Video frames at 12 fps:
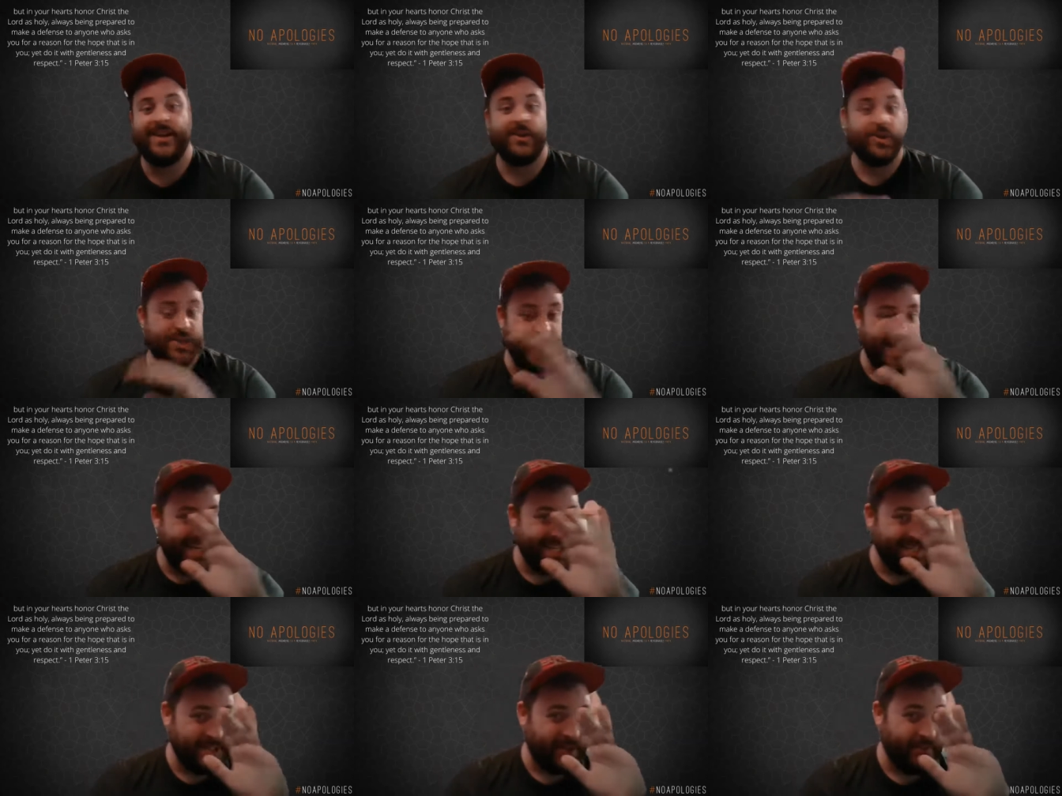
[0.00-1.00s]
Christianity
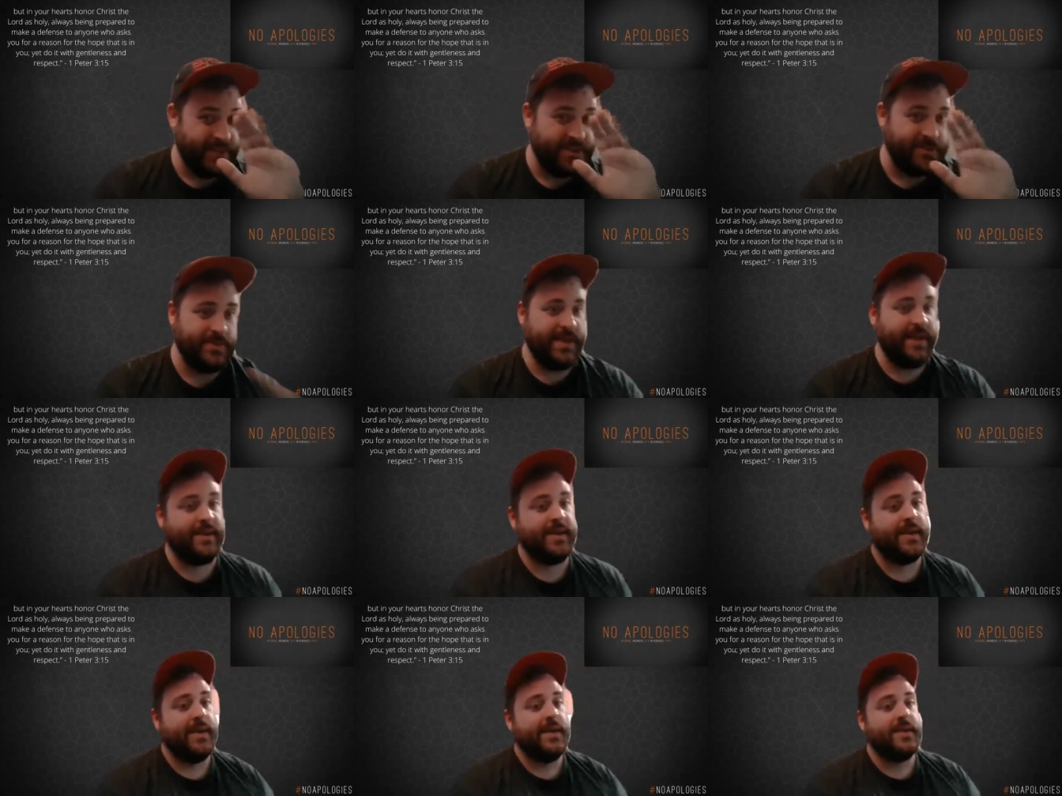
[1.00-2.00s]
itself is unique
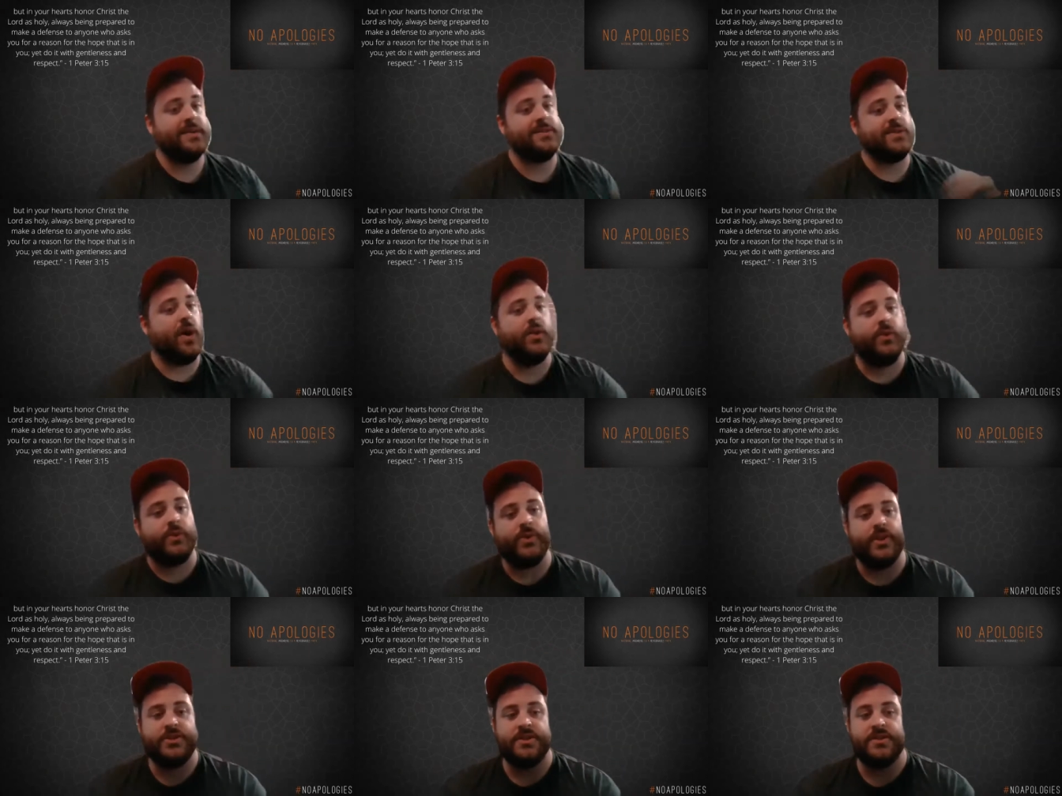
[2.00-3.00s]
because all the
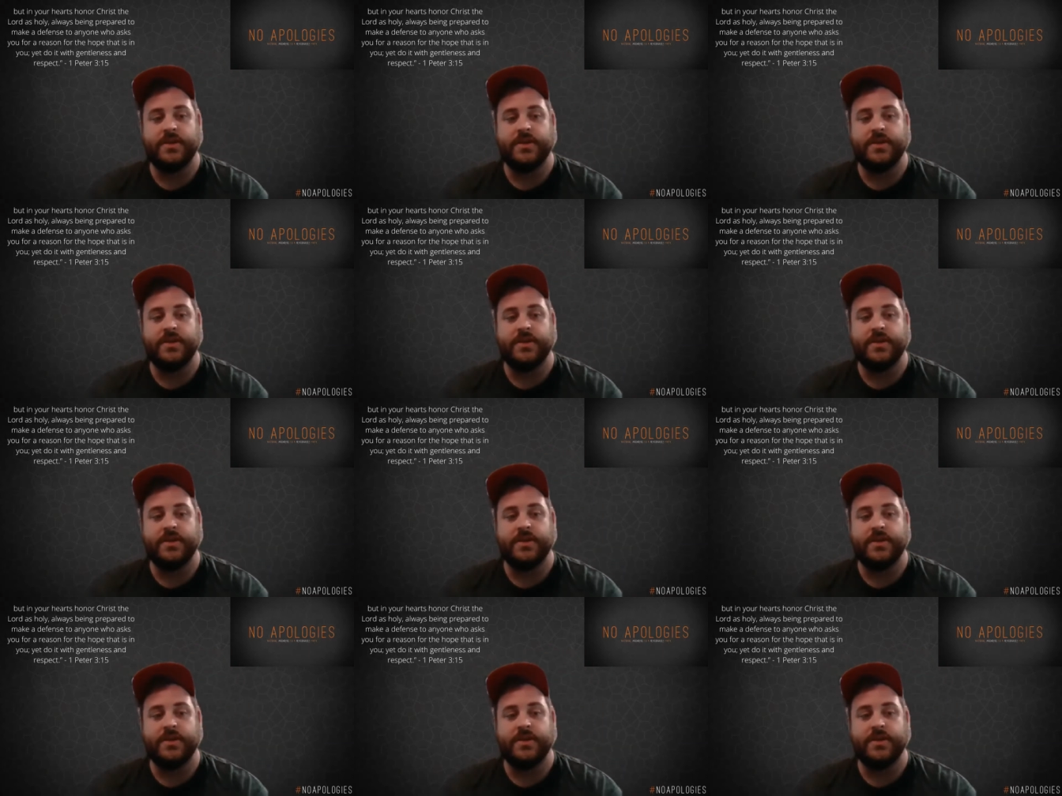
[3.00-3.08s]
religions